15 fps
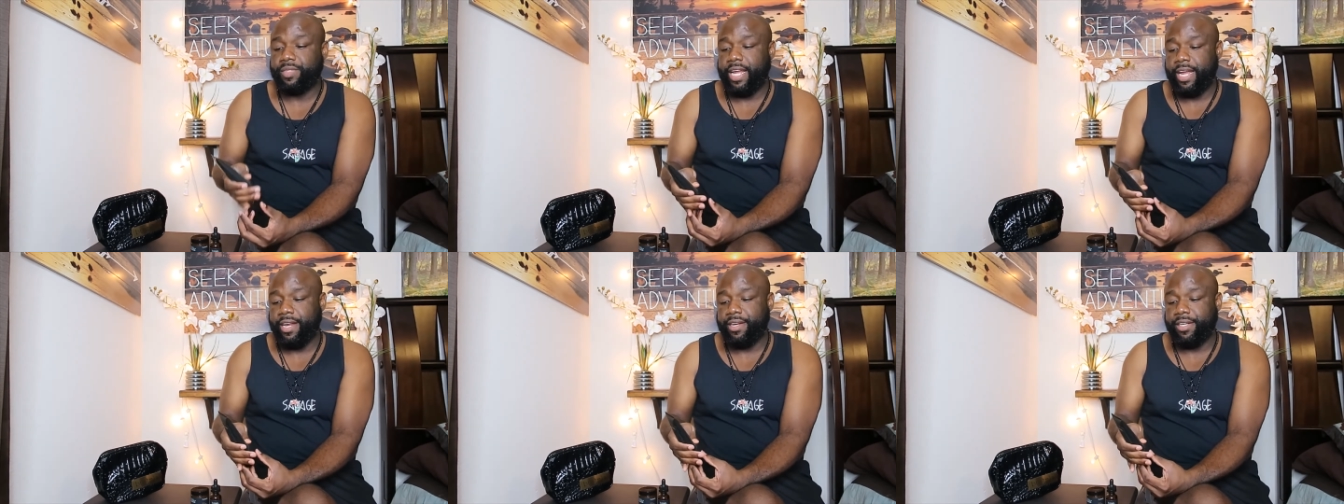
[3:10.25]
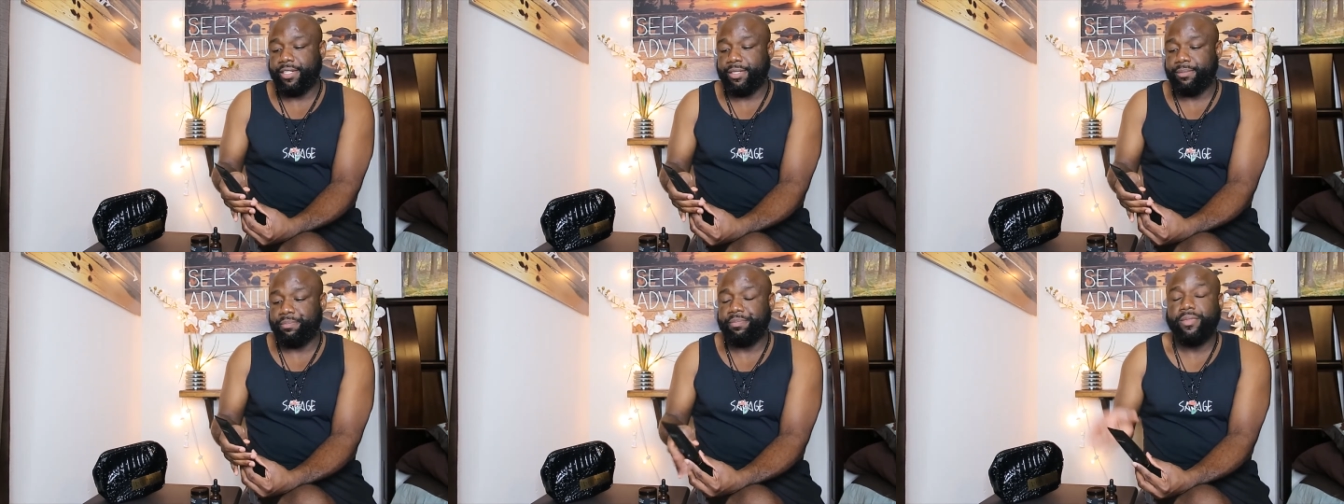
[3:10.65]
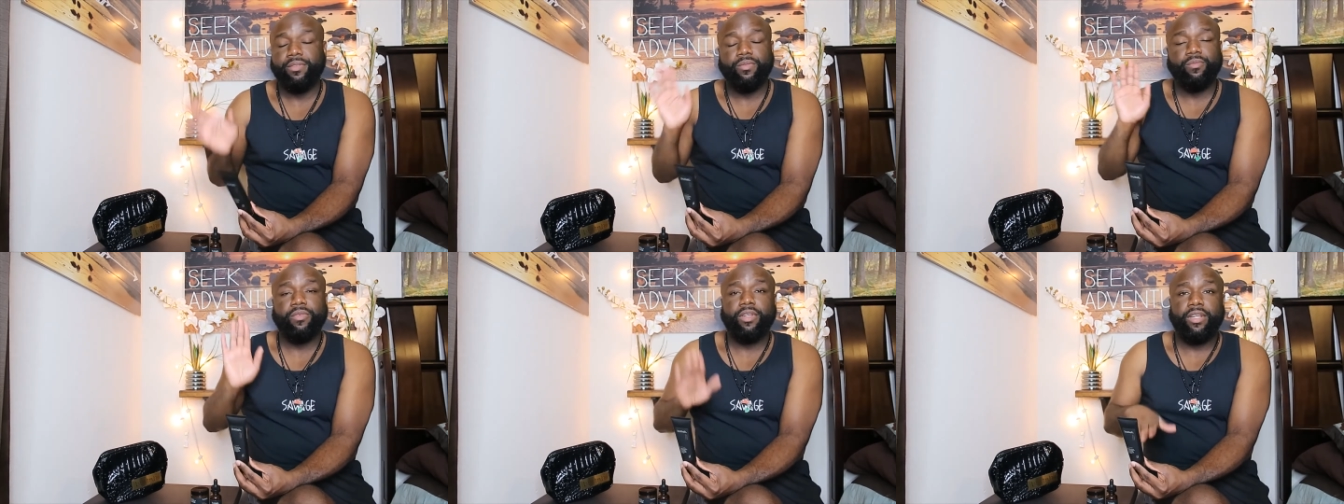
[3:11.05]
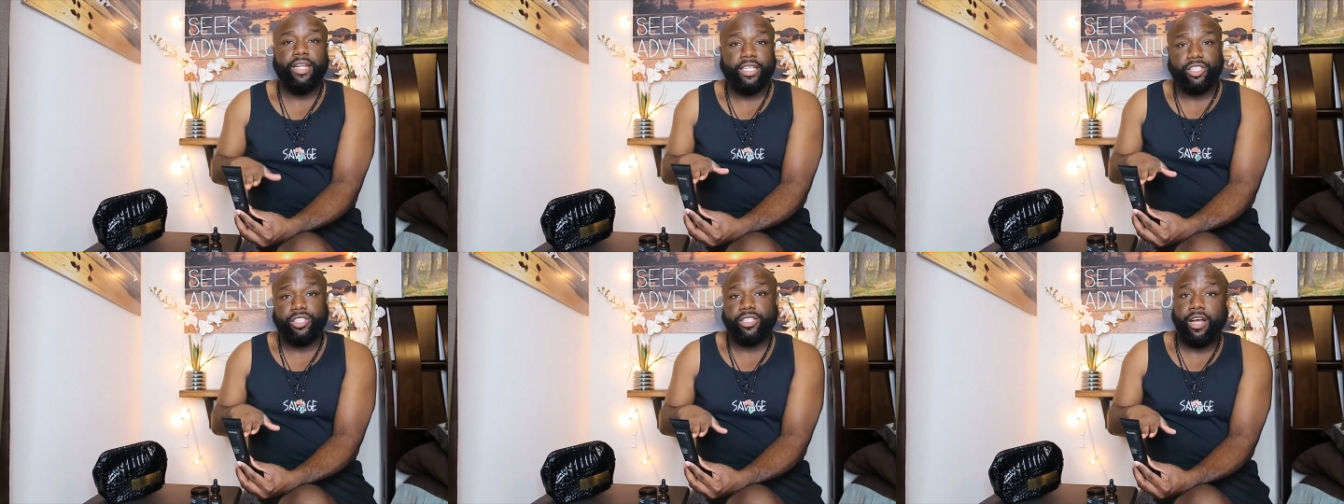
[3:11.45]
And um,
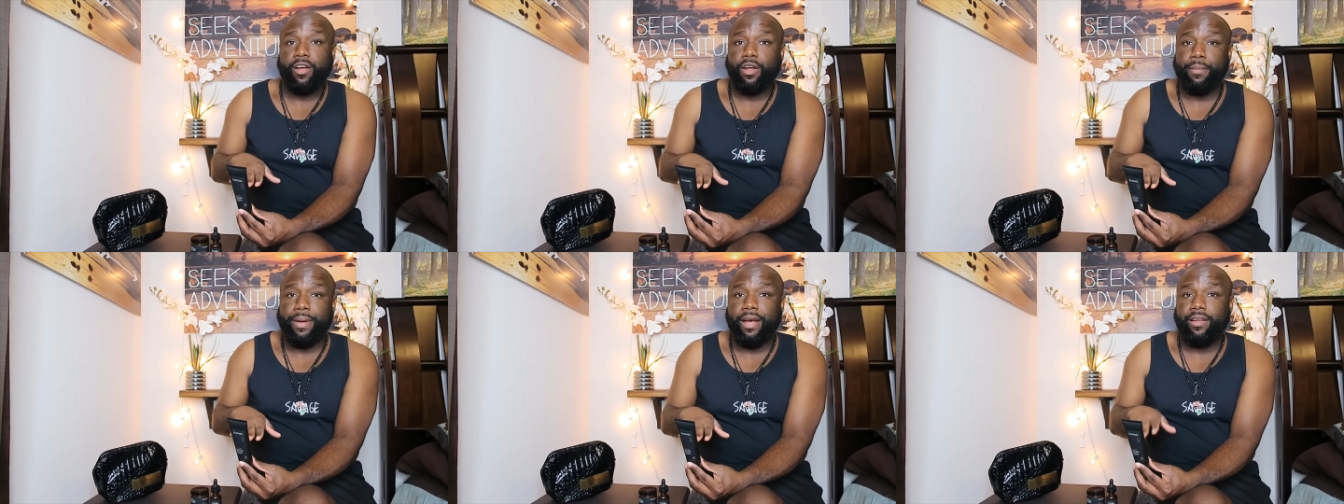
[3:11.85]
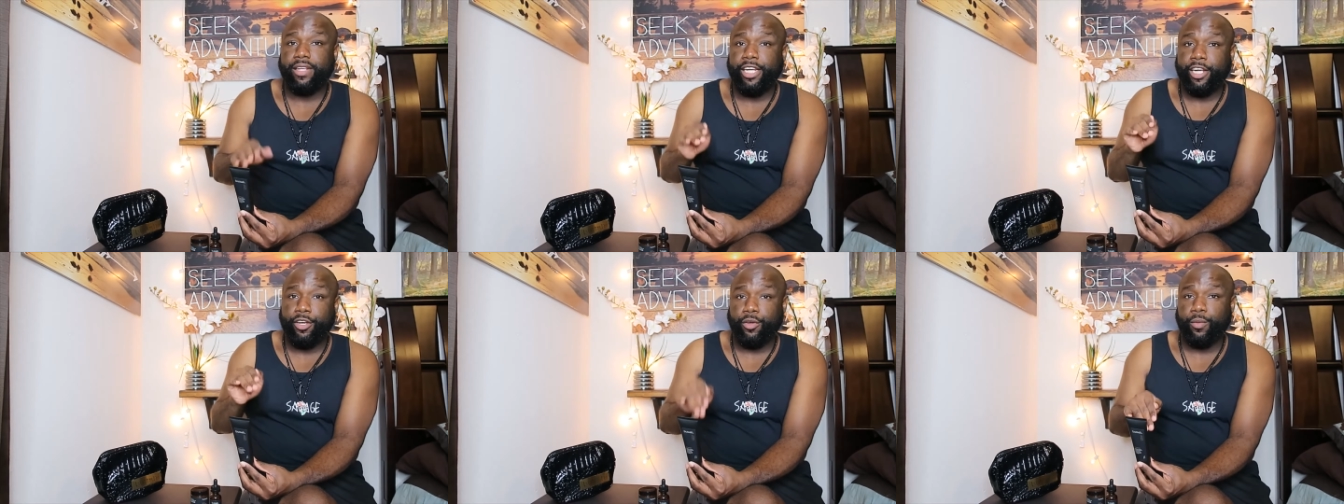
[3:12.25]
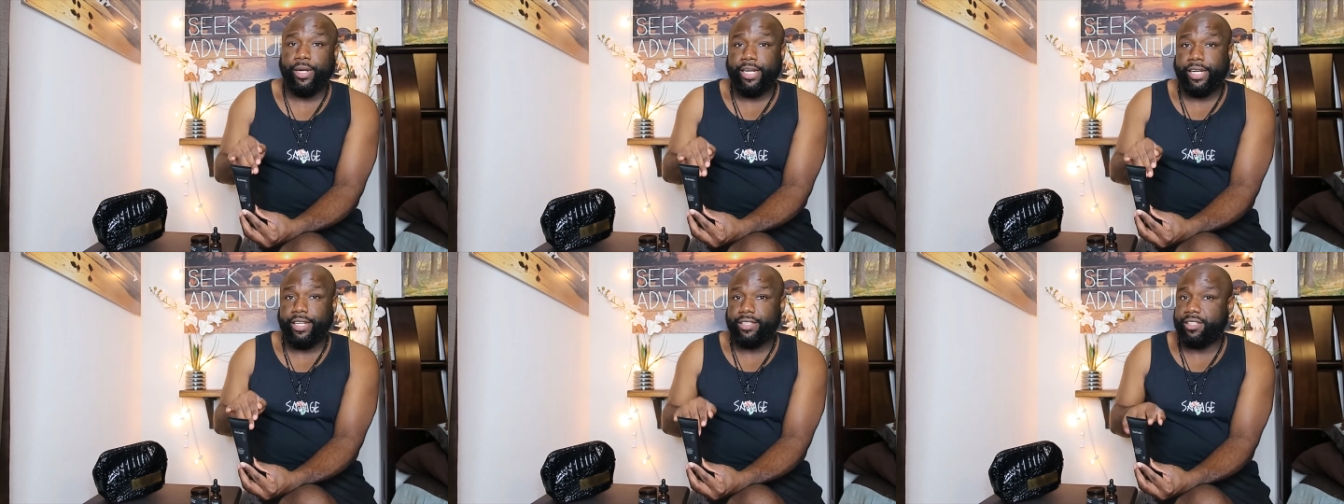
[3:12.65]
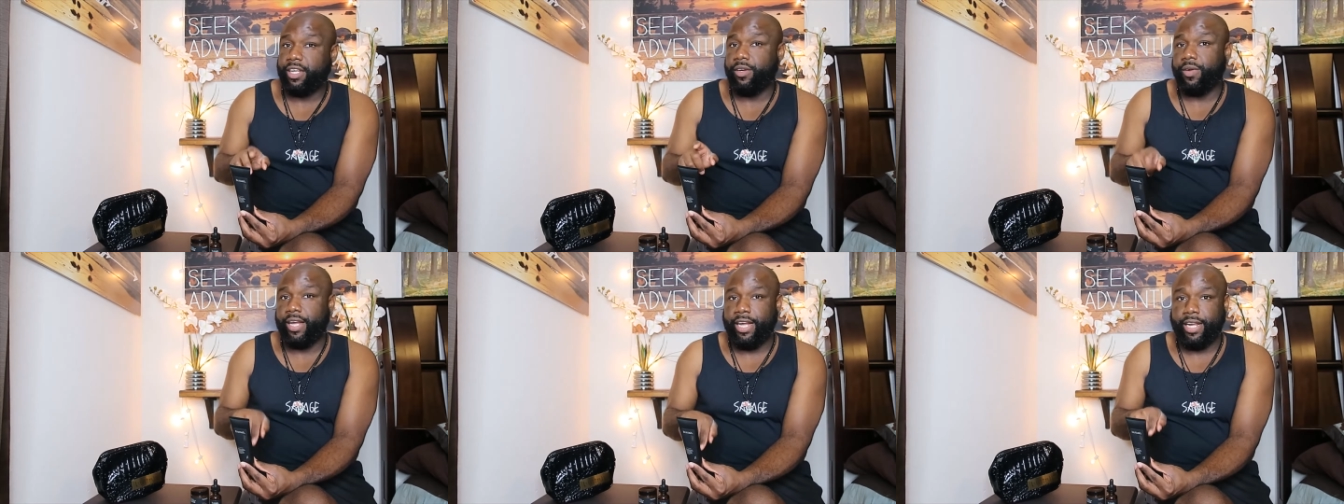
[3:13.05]
let's just talk about the ingredients that
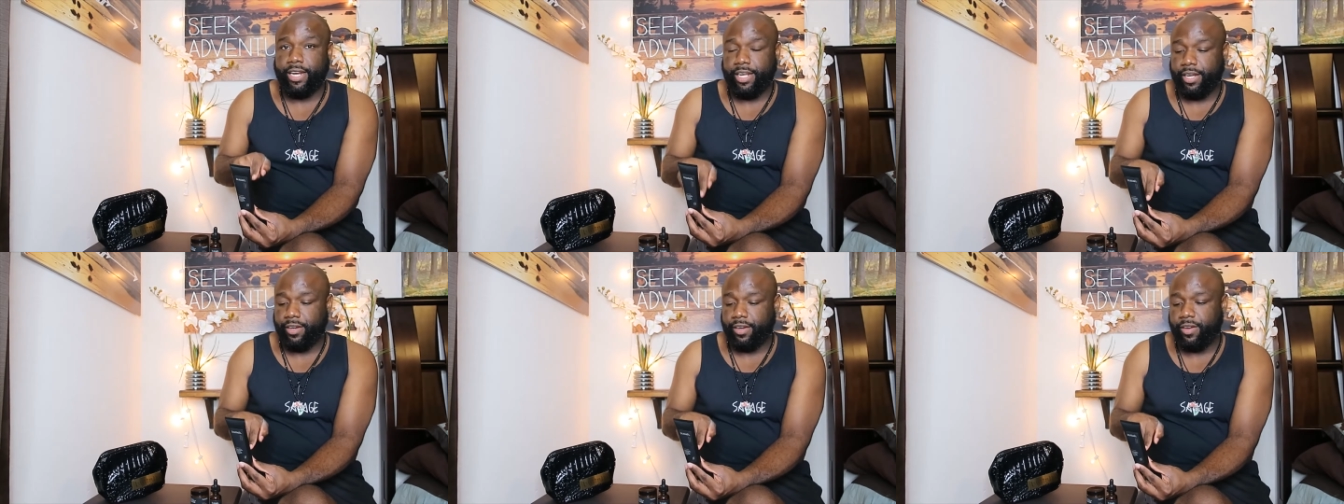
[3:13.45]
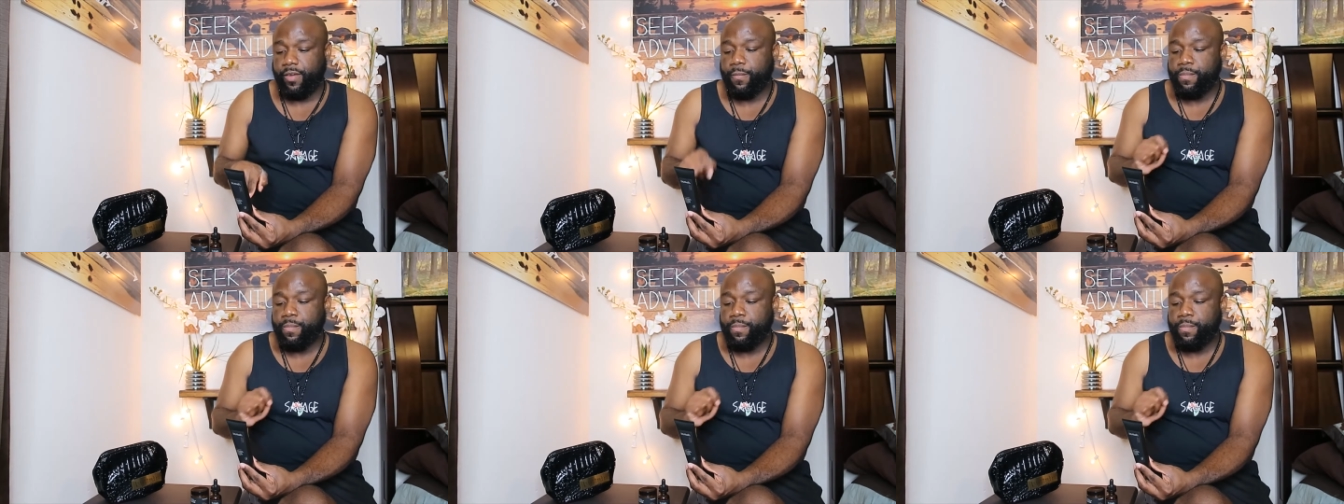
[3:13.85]
are in here.